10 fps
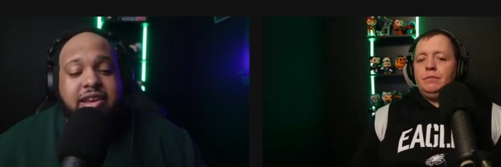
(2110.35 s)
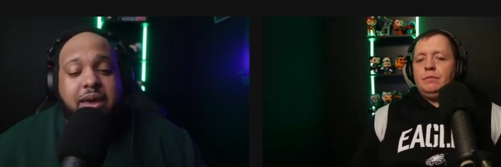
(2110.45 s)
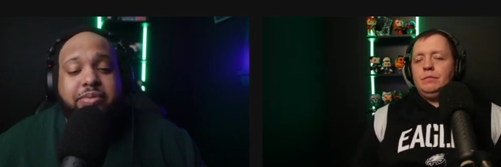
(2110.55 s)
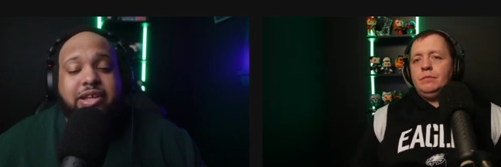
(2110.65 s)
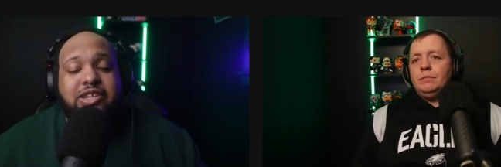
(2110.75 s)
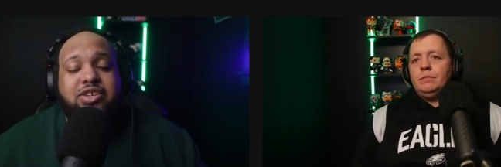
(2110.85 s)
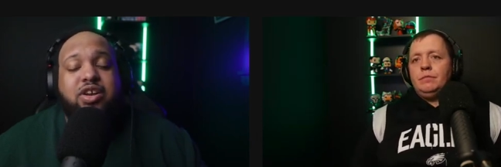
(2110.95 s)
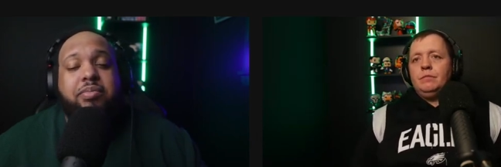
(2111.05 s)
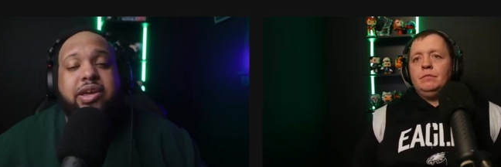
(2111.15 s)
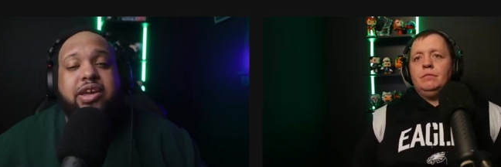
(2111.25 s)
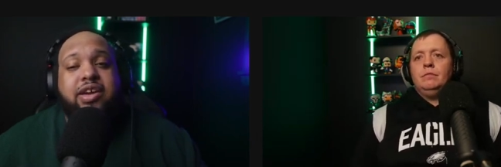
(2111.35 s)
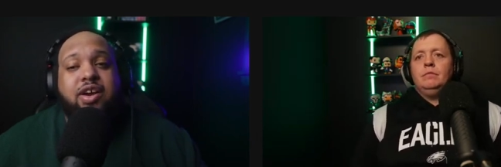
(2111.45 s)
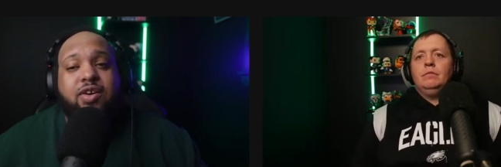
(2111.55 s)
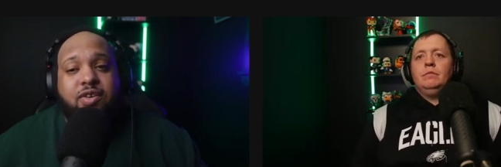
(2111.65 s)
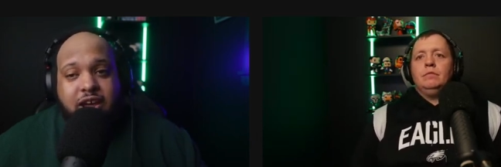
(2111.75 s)
Speaker 1: That place is going to be
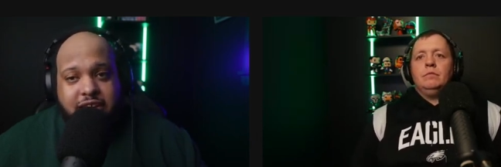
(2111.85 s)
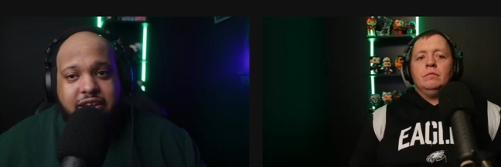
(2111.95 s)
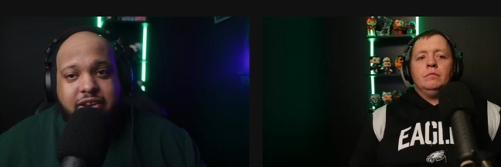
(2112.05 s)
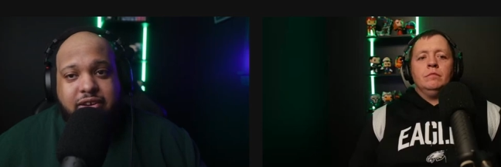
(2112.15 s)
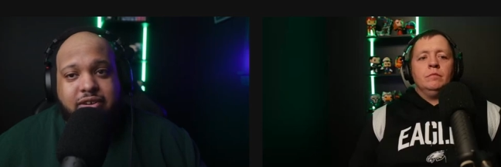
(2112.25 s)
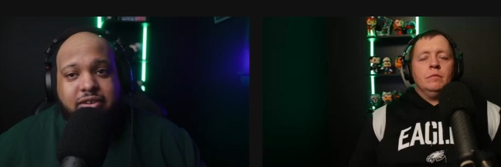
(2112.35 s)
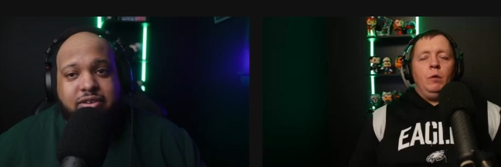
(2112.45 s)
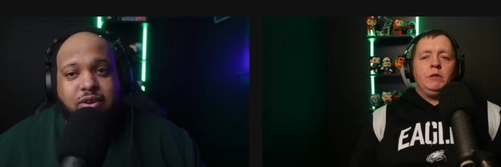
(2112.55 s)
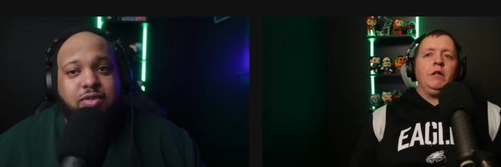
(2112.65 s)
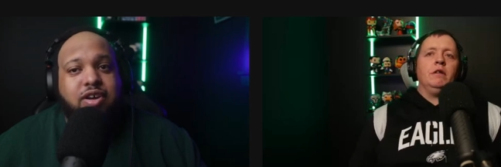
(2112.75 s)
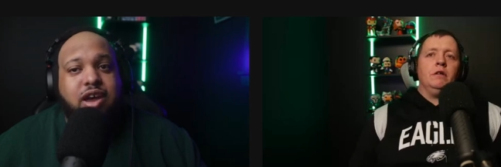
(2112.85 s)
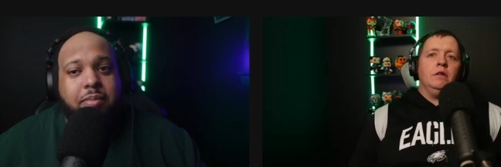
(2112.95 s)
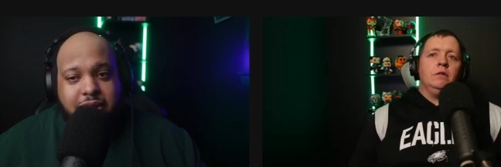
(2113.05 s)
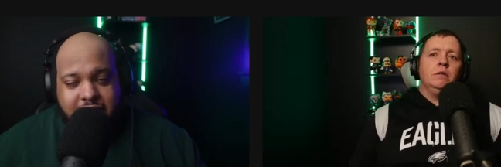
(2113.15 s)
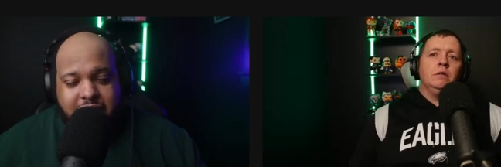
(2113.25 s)
rocking. I wish Don't I could.
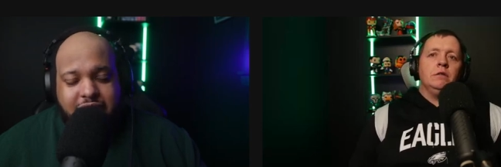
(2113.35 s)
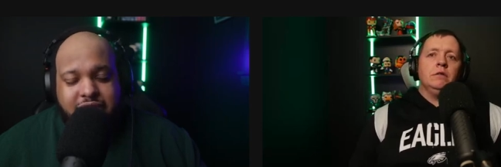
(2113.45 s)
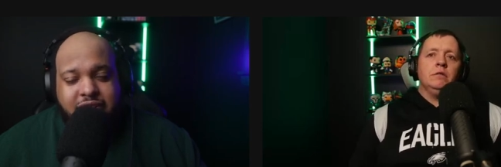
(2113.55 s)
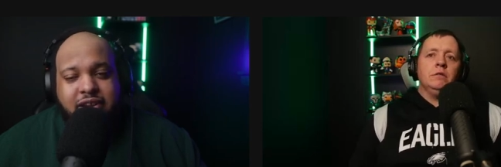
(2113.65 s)
Come a knocking.